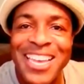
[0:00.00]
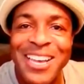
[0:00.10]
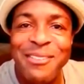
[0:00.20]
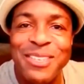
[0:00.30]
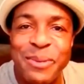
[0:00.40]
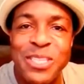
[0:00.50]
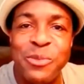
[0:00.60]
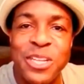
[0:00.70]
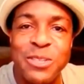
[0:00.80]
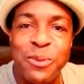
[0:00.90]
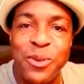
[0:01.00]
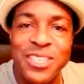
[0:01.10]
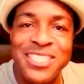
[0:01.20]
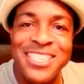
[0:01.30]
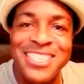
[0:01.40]
uh, especially when
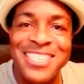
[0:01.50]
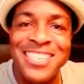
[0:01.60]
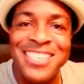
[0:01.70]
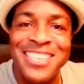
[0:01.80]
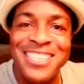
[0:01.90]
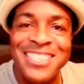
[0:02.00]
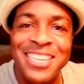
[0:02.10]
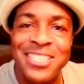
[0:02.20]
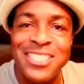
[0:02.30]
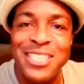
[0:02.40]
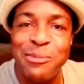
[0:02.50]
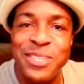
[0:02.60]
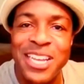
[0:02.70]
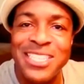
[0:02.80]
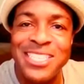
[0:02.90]
exploring such uh, touchy
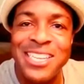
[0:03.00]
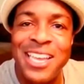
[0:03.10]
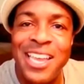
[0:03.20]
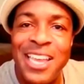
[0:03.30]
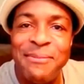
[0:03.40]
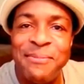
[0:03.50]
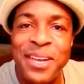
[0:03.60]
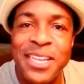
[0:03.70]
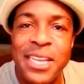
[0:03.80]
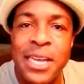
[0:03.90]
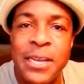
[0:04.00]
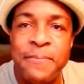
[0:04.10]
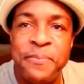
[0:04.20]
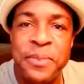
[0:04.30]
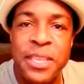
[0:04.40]
subjects. But
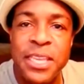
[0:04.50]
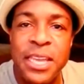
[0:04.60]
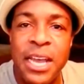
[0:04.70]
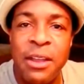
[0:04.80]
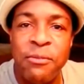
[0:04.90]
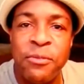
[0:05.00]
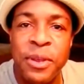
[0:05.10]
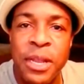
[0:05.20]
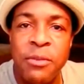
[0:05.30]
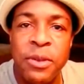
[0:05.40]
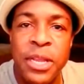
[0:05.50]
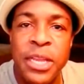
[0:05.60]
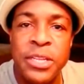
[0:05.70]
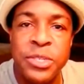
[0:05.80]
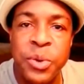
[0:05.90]
um, I really,
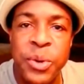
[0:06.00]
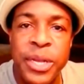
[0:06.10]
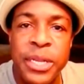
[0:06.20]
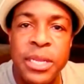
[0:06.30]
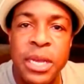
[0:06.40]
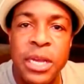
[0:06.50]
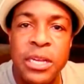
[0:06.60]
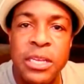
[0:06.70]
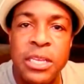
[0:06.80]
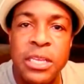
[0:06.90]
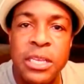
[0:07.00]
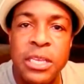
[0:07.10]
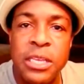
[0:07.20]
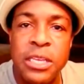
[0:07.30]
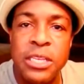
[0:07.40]
really enjoyed uh,
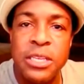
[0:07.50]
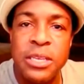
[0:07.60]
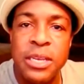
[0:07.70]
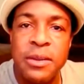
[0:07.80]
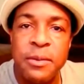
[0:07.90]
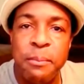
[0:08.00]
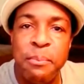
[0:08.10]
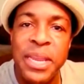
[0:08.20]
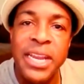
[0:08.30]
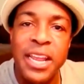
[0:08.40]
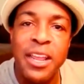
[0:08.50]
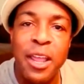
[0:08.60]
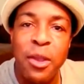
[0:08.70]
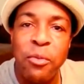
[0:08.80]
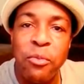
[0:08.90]
uh, meeting
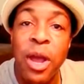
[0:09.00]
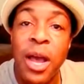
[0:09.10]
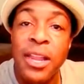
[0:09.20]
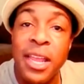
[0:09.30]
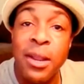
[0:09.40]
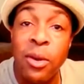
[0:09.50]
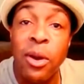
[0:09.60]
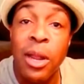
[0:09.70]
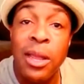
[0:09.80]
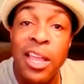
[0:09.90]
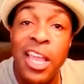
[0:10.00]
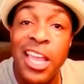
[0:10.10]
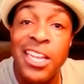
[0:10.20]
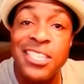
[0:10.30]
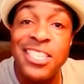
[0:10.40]
Ron and Laura
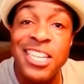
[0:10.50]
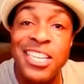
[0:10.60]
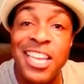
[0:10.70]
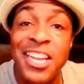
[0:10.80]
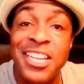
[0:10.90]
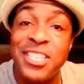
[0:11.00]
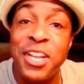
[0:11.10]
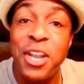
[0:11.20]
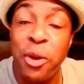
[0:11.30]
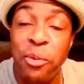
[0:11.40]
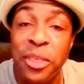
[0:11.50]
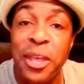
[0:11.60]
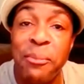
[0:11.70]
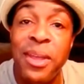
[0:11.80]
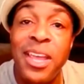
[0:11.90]
and, and getting to know
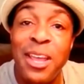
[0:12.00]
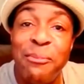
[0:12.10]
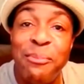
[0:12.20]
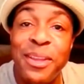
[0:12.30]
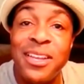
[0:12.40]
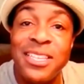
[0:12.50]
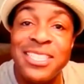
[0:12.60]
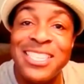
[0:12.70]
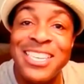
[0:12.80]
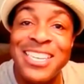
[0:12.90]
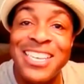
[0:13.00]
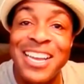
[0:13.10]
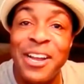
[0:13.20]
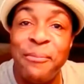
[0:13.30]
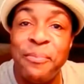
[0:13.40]
them because uh,
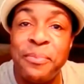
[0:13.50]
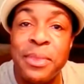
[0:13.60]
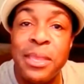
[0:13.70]
um,